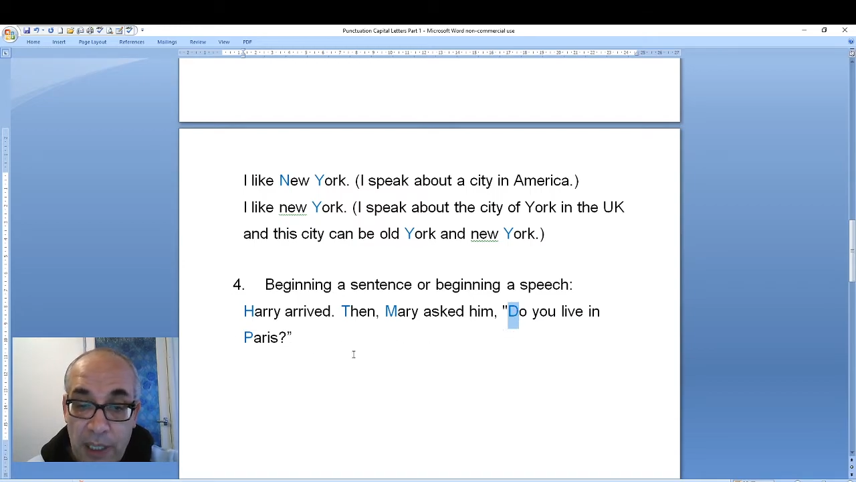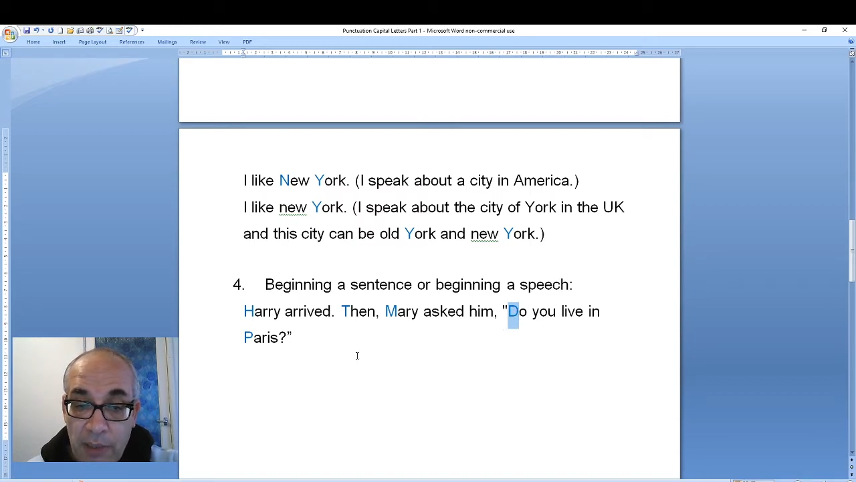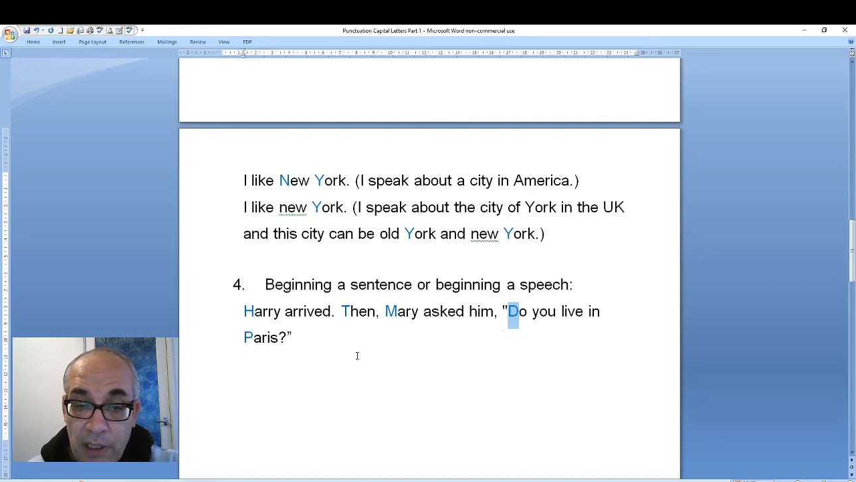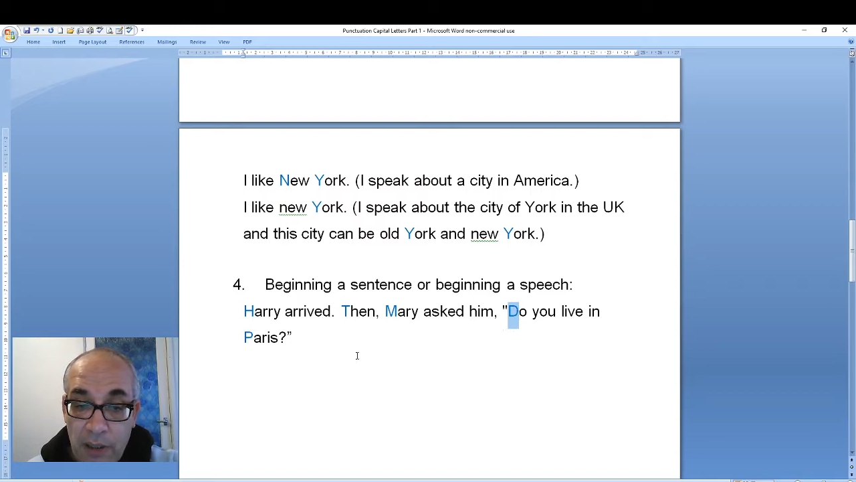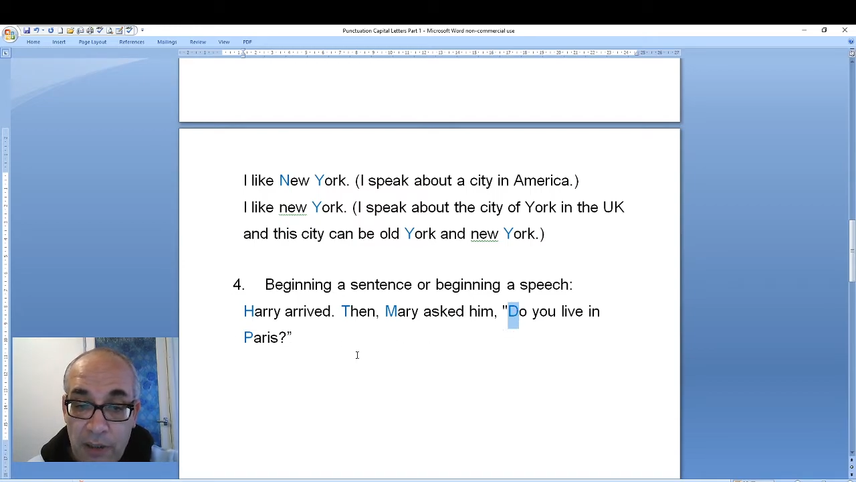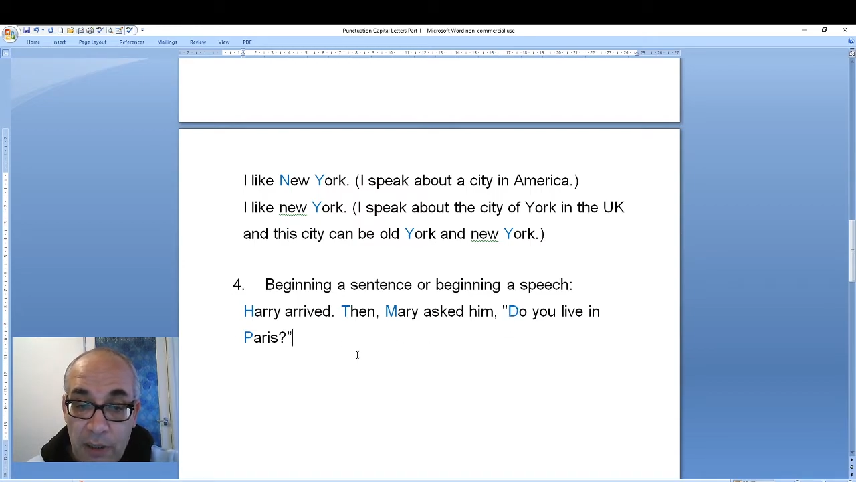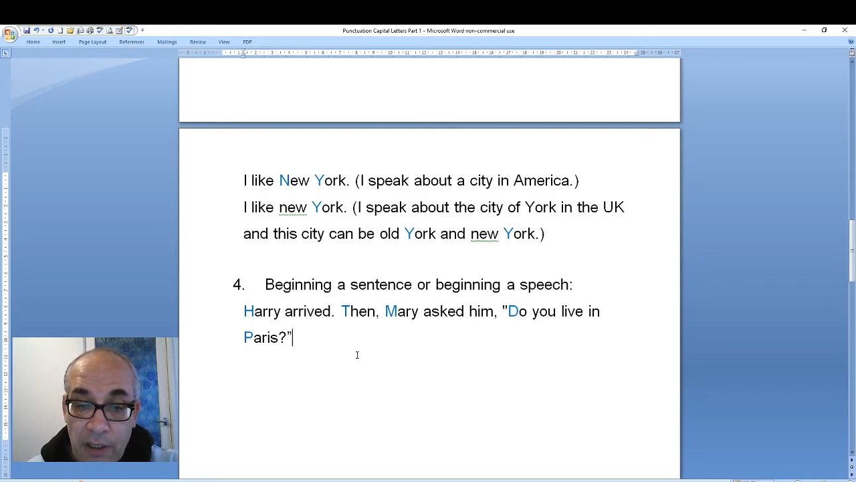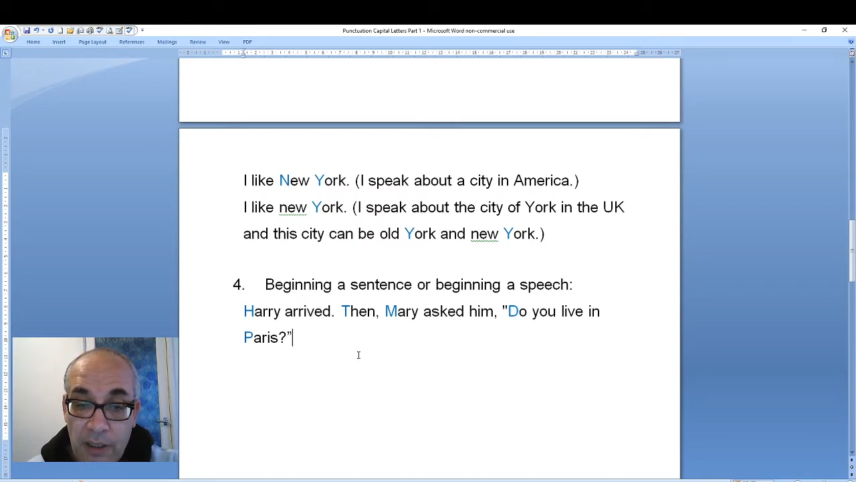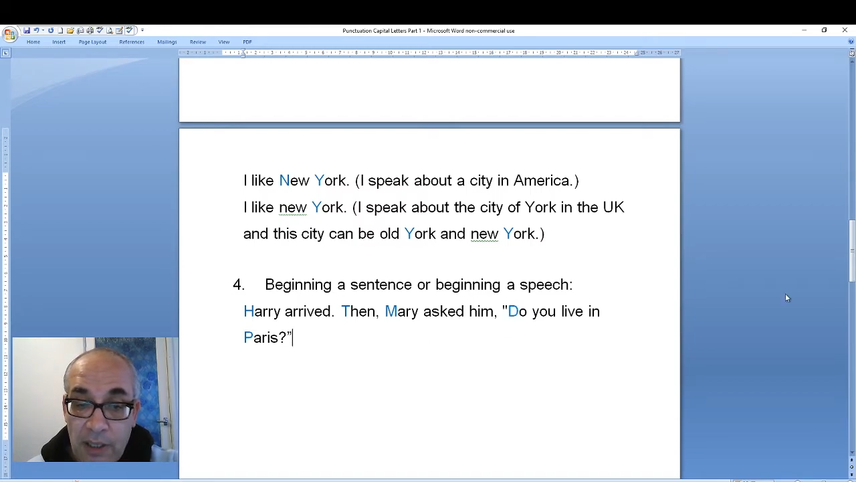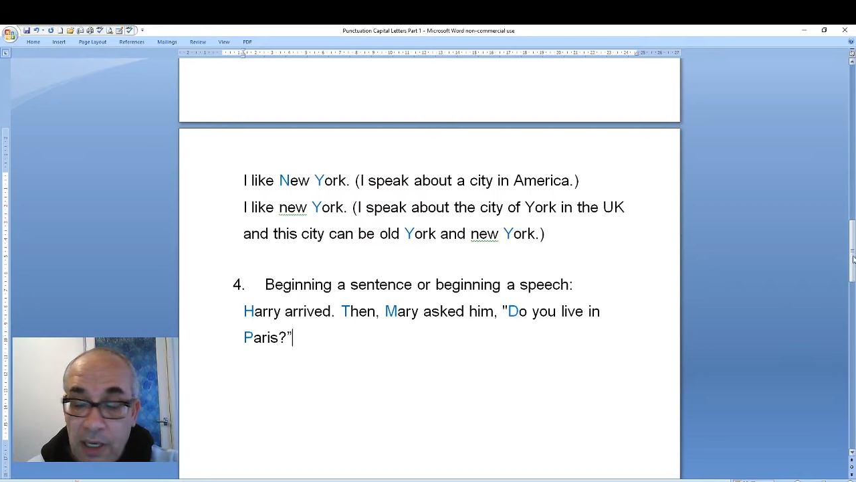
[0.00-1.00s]
because it
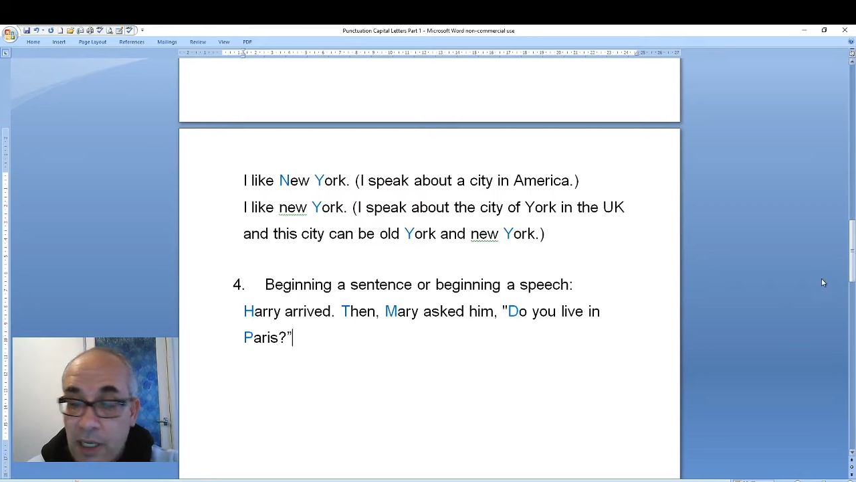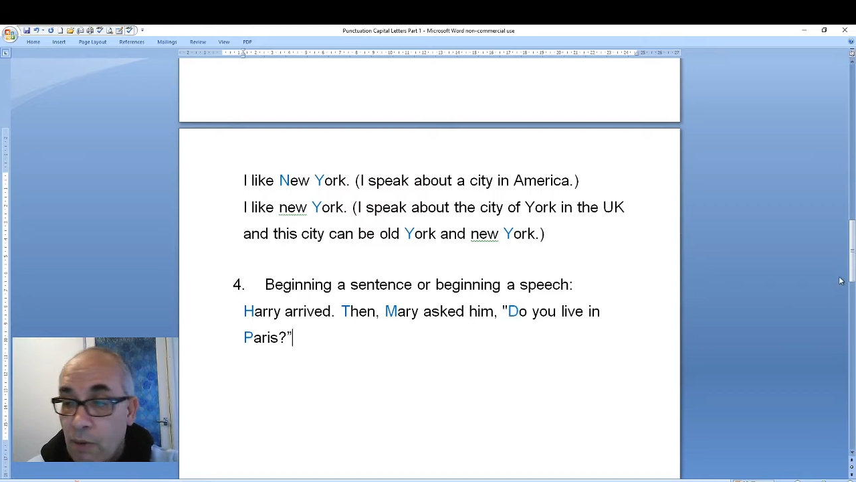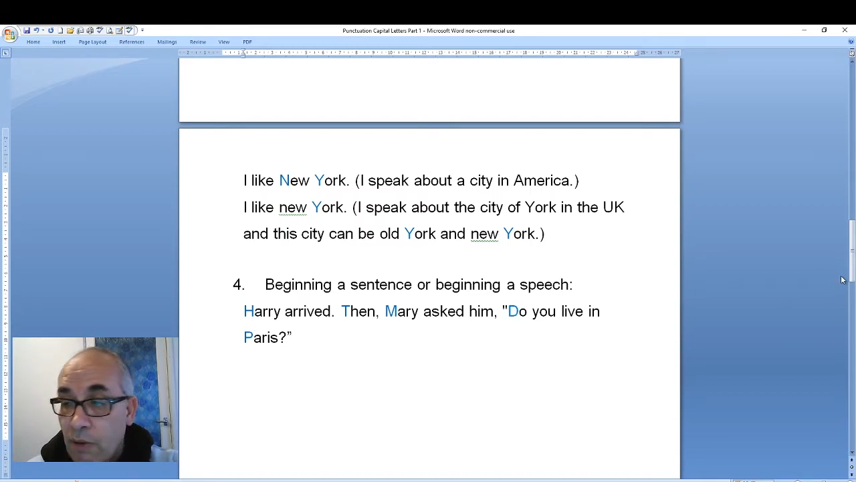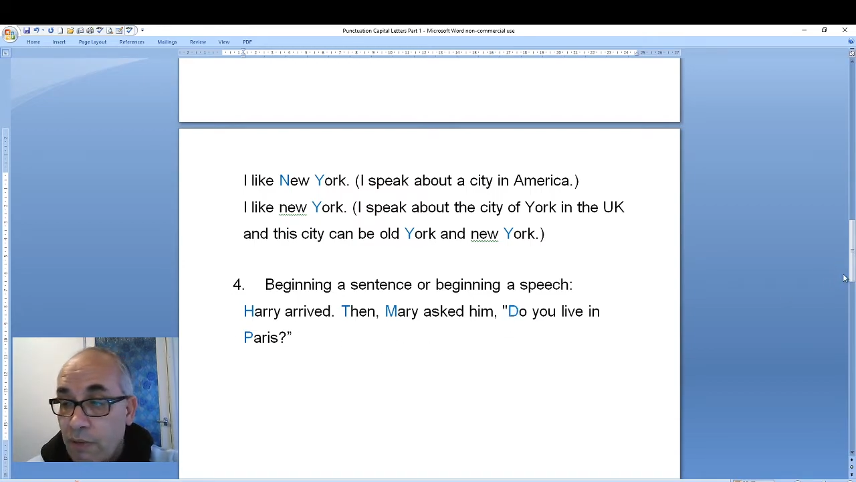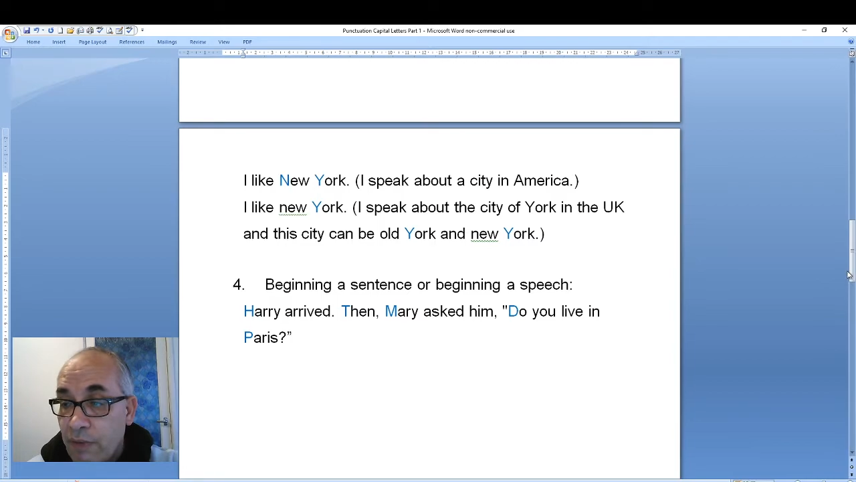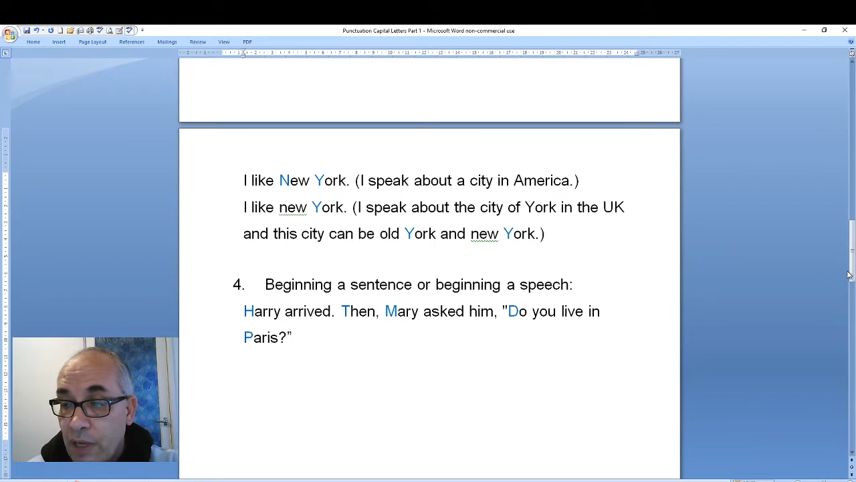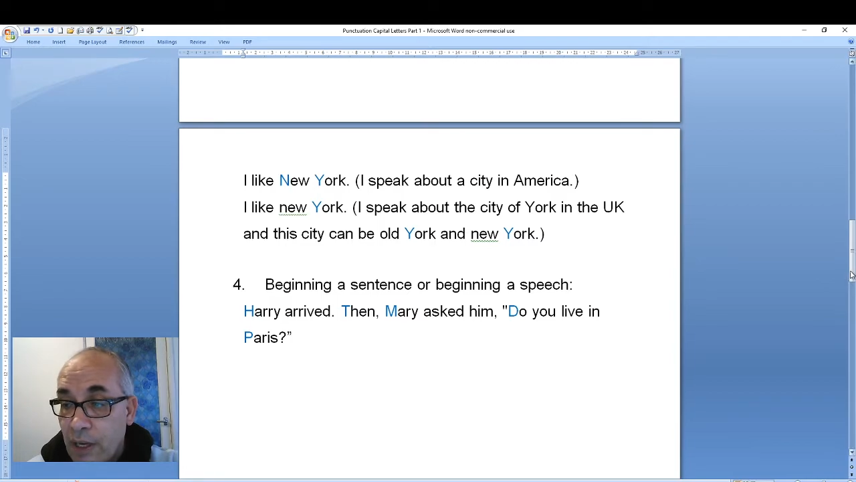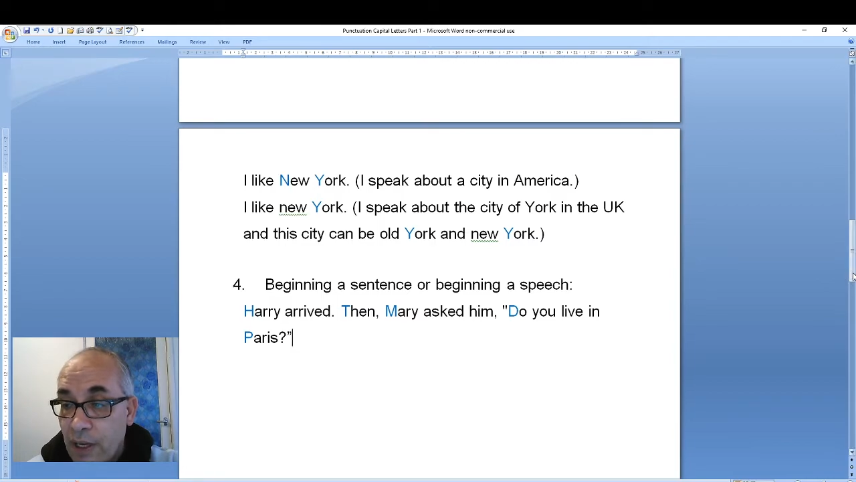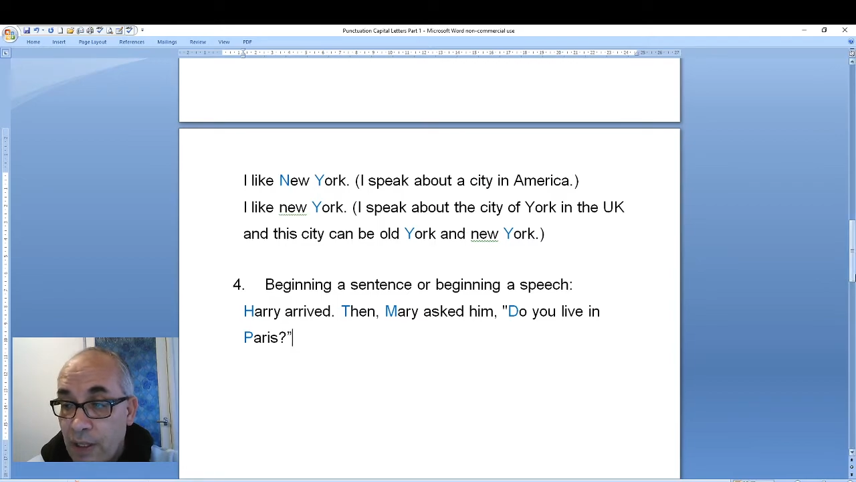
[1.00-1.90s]
is the name of a